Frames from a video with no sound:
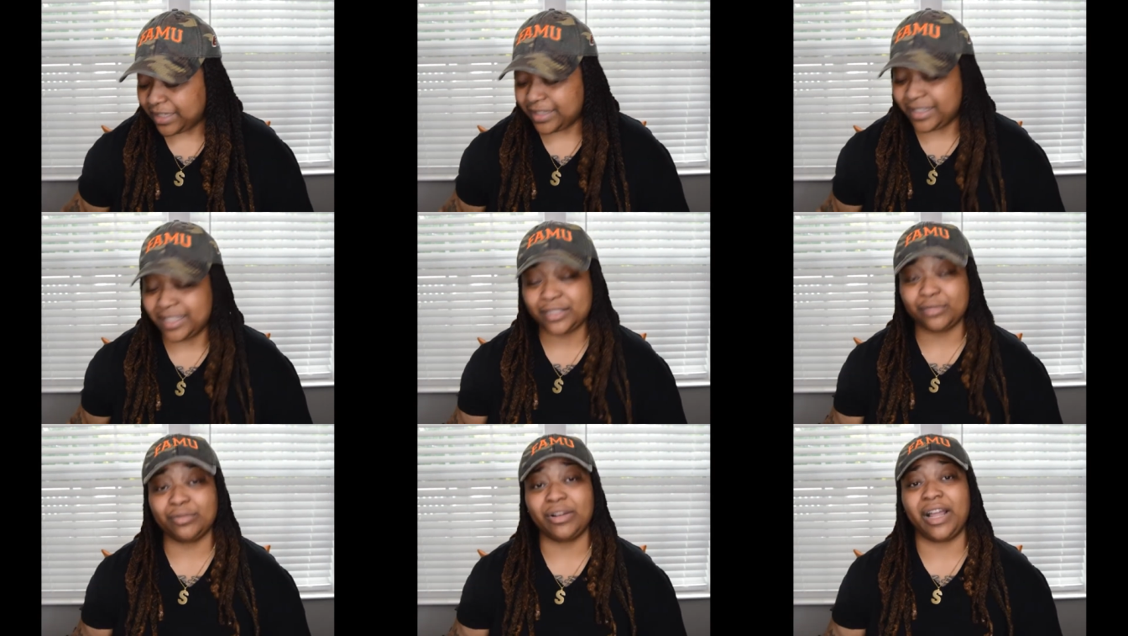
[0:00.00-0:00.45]

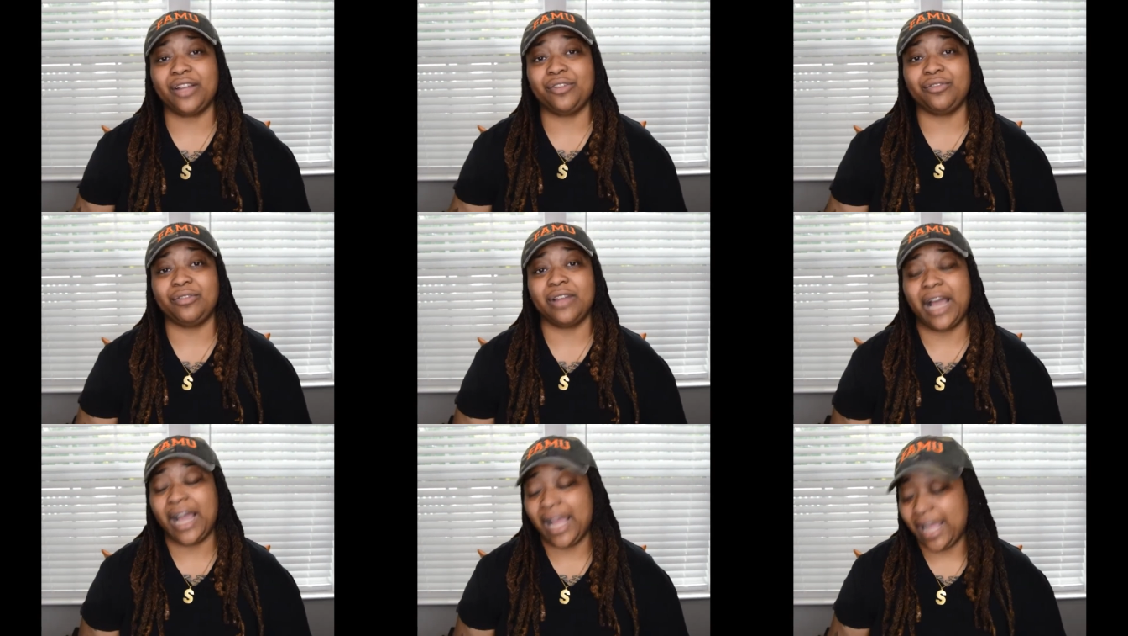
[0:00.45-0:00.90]
This one I
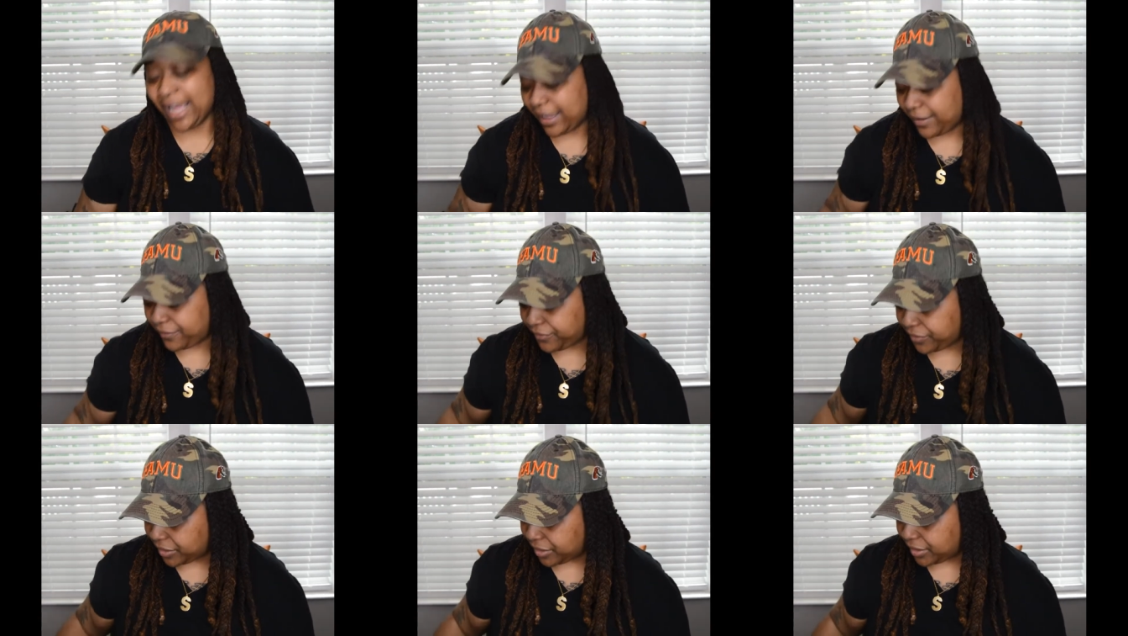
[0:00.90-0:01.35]
do not
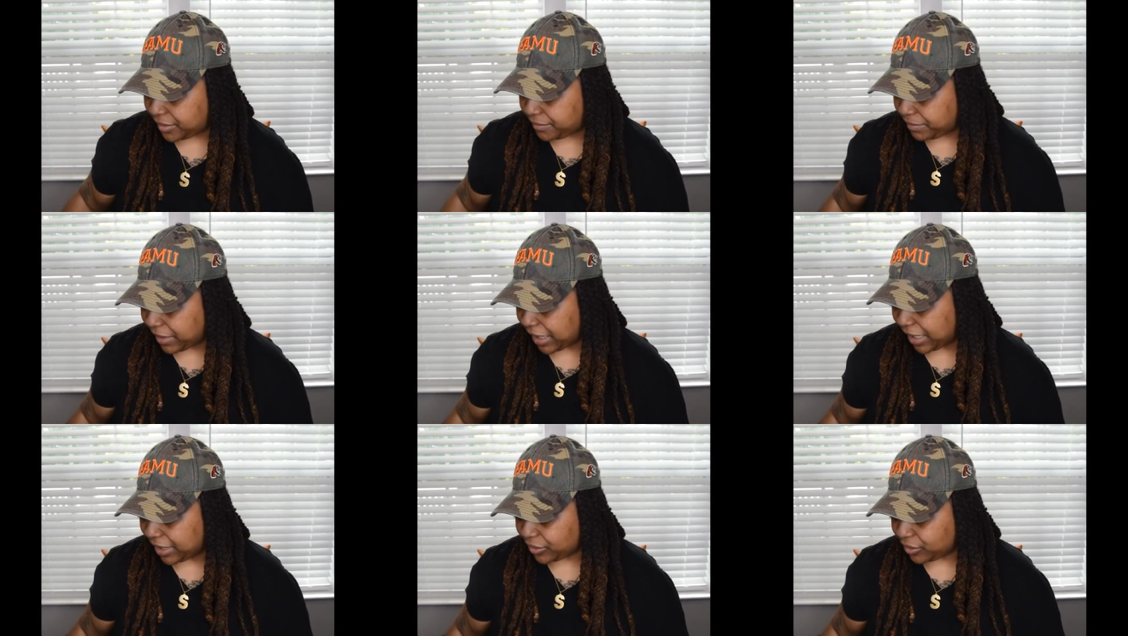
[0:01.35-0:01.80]
have the
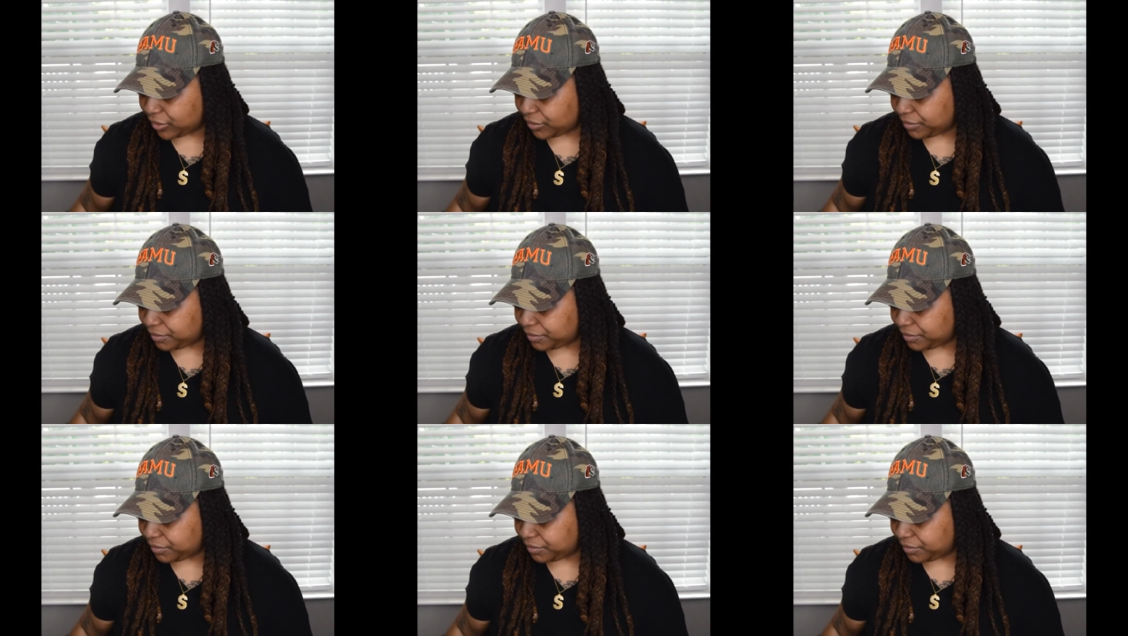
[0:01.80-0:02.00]
bottle,